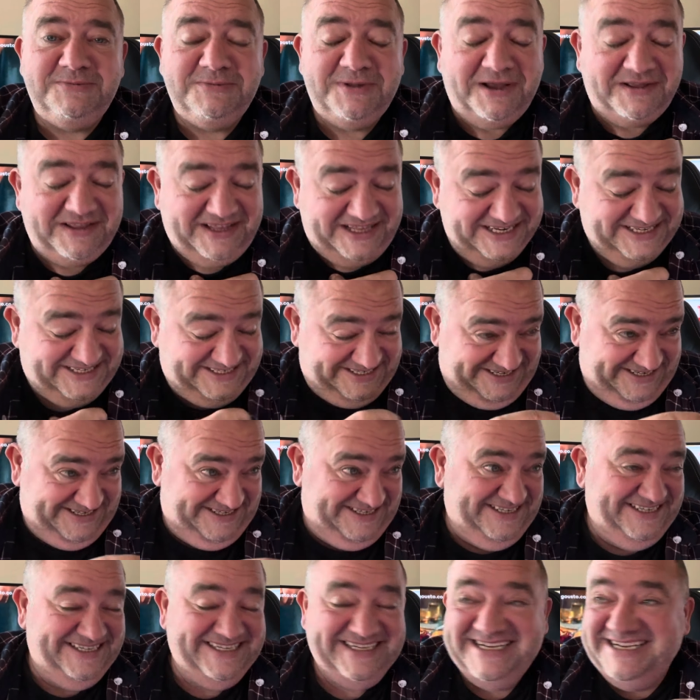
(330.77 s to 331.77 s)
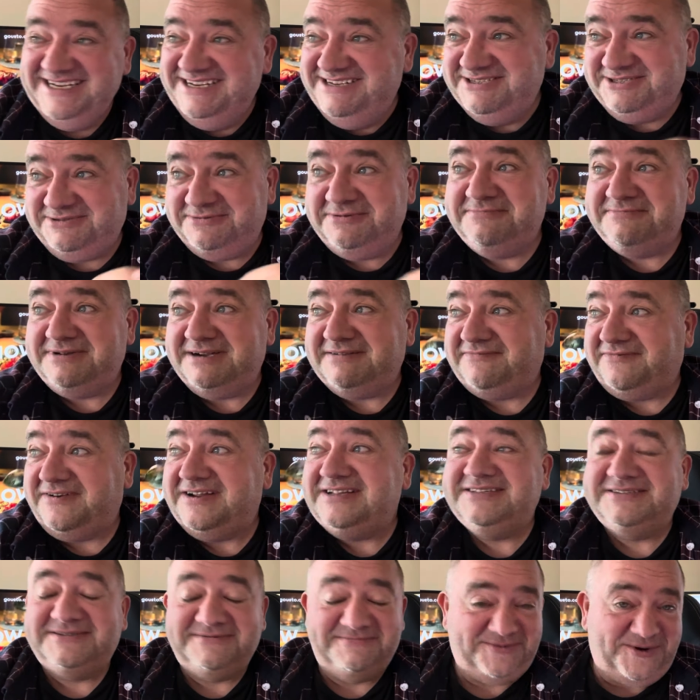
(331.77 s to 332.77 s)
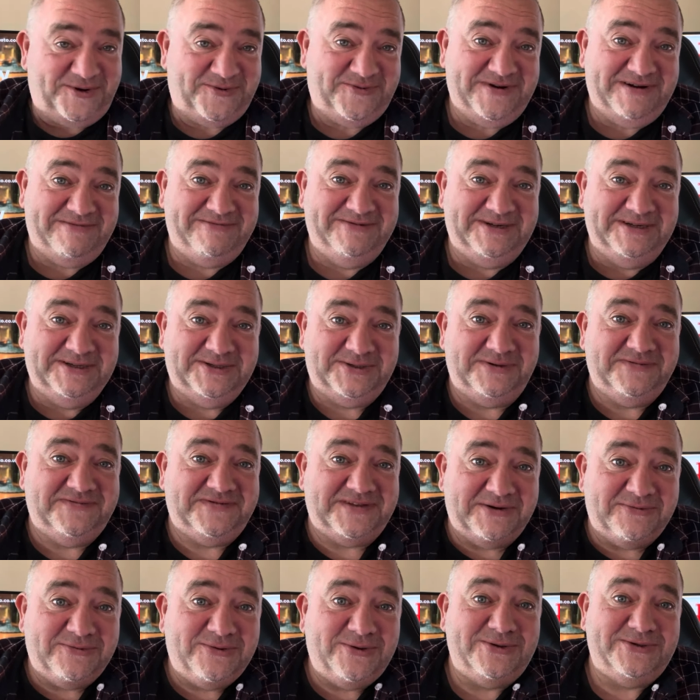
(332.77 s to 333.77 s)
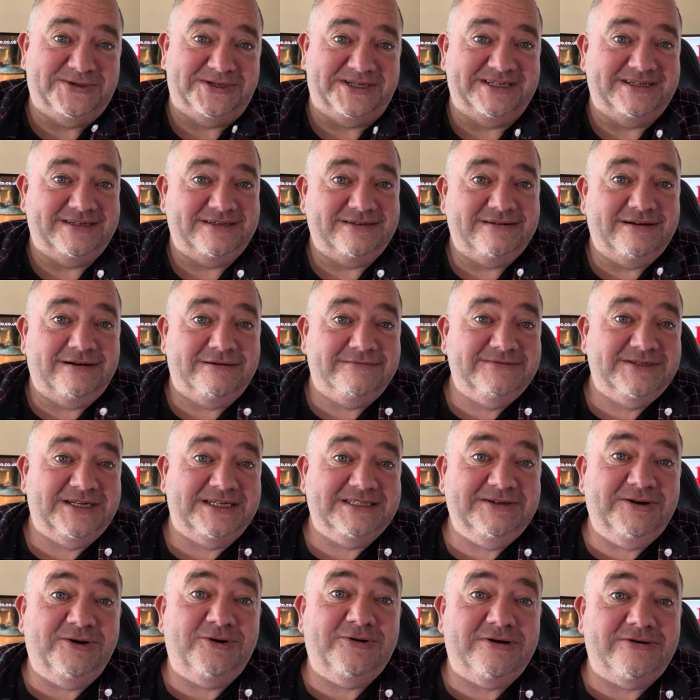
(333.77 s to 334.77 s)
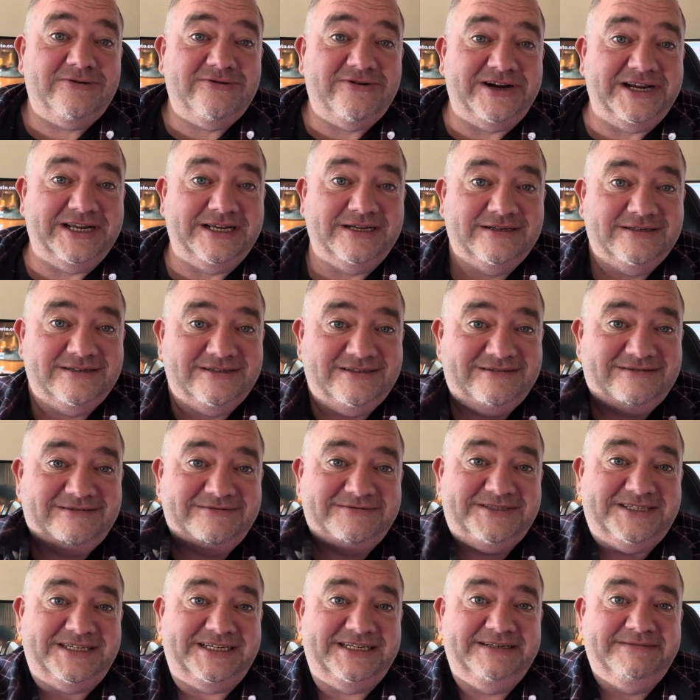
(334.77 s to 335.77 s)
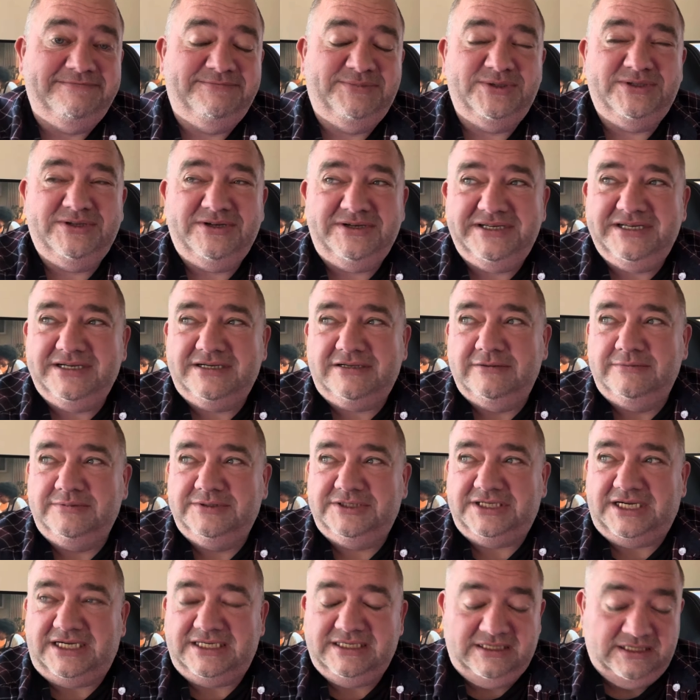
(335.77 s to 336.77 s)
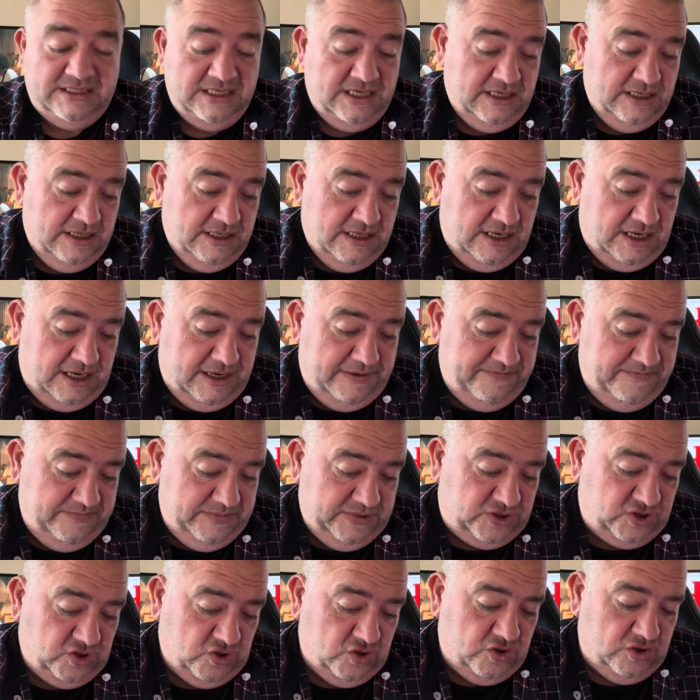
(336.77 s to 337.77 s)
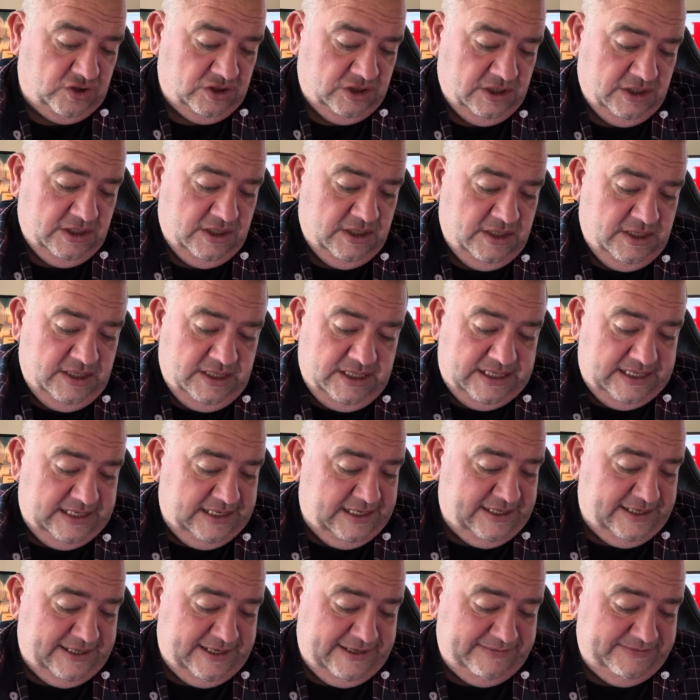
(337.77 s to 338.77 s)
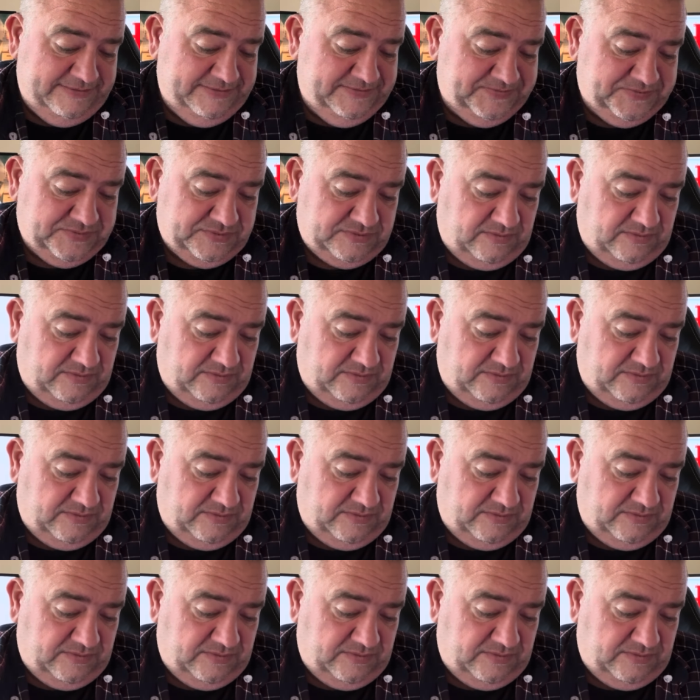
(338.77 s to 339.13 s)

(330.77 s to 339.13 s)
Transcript: like this some of my fans support Real Madrid, so if they're watching, you know, you're all right. You know what I'm saying? But no, your club's shite. Um, so um,